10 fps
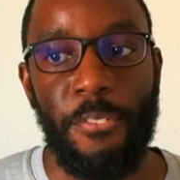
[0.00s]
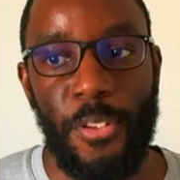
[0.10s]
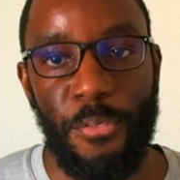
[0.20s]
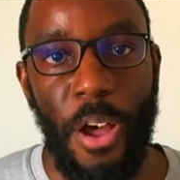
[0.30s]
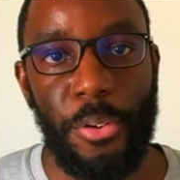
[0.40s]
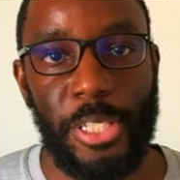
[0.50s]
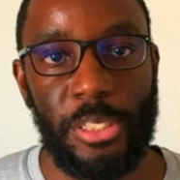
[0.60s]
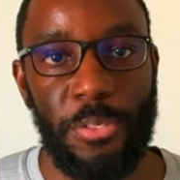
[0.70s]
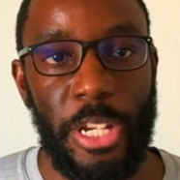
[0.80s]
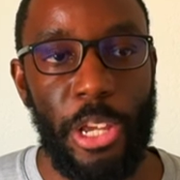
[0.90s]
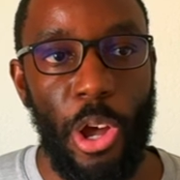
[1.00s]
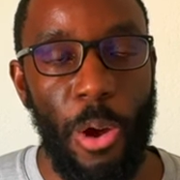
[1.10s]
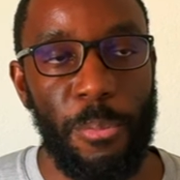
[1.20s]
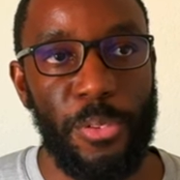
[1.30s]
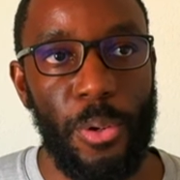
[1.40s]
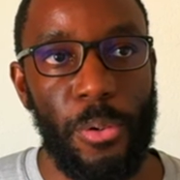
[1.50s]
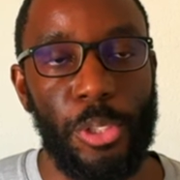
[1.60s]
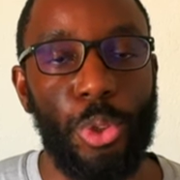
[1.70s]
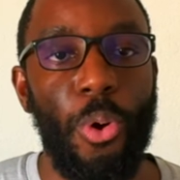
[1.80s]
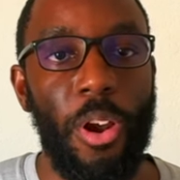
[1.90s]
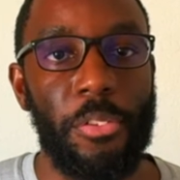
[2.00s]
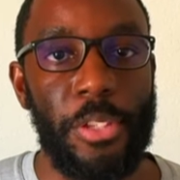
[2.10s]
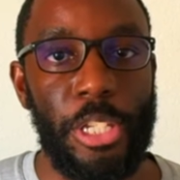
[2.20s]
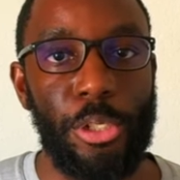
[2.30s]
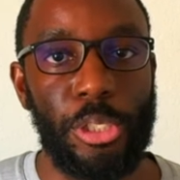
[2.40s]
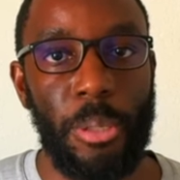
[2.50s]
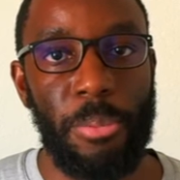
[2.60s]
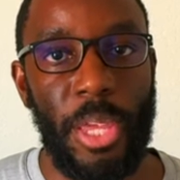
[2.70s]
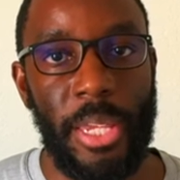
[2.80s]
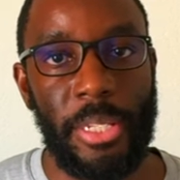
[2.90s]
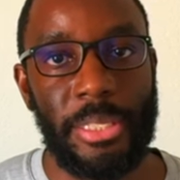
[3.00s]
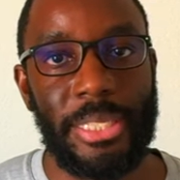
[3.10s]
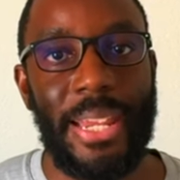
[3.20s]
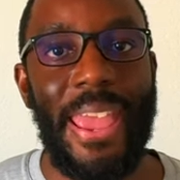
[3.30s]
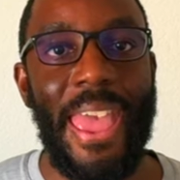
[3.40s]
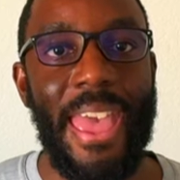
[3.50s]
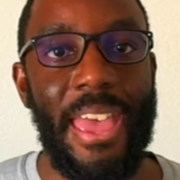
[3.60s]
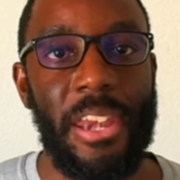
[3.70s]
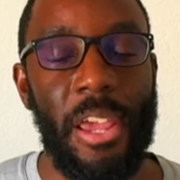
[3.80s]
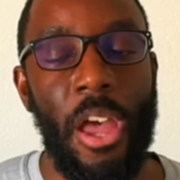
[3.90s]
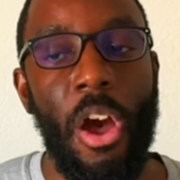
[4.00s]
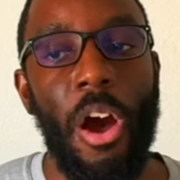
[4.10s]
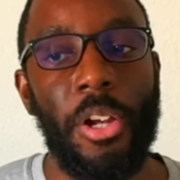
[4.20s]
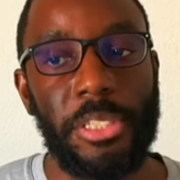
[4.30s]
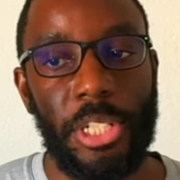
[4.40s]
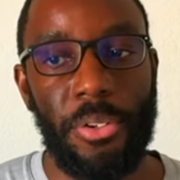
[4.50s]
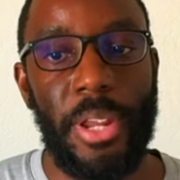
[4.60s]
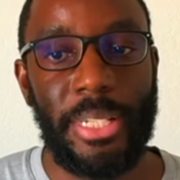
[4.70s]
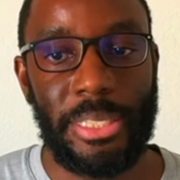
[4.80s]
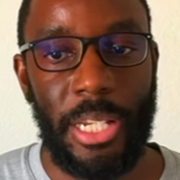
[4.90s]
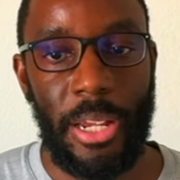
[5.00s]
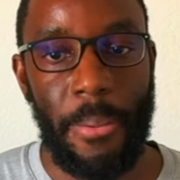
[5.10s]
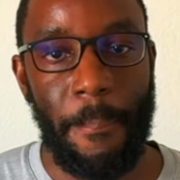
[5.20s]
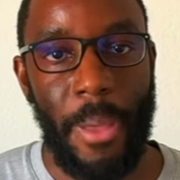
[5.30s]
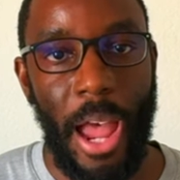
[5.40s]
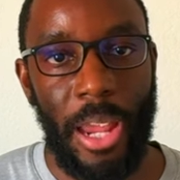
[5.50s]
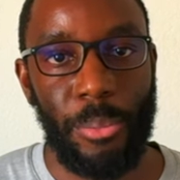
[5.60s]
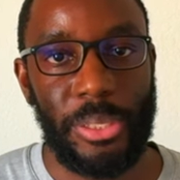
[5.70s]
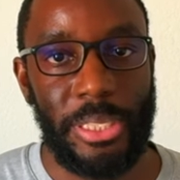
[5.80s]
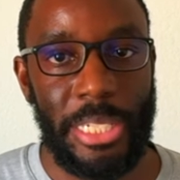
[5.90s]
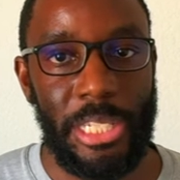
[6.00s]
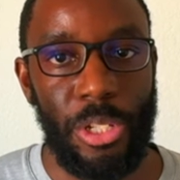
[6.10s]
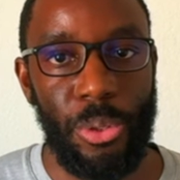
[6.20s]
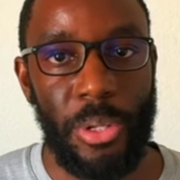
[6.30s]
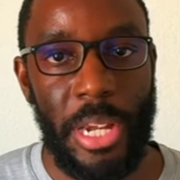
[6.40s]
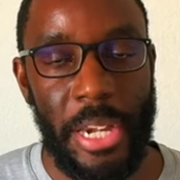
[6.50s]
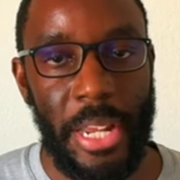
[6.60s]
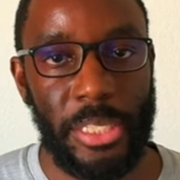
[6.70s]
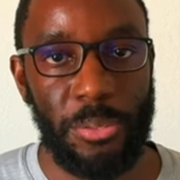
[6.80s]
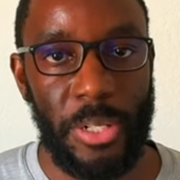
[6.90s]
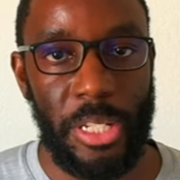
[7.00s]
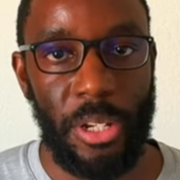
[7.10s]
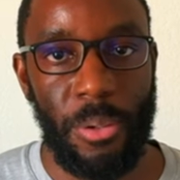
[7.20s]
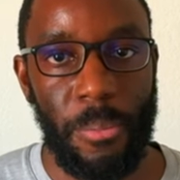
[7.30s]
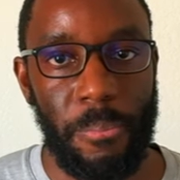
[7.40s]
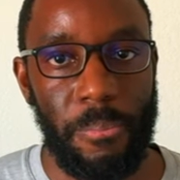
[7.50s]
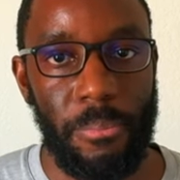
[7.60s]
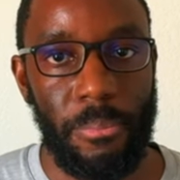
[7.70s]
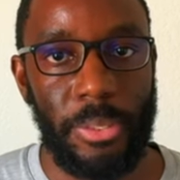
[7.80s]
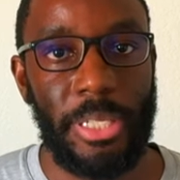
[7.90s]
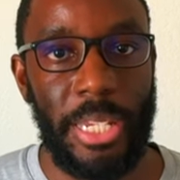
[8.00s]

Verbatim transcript: you found this video helpful, do all of the YouTube things and until next time, I will see you in the next video. Take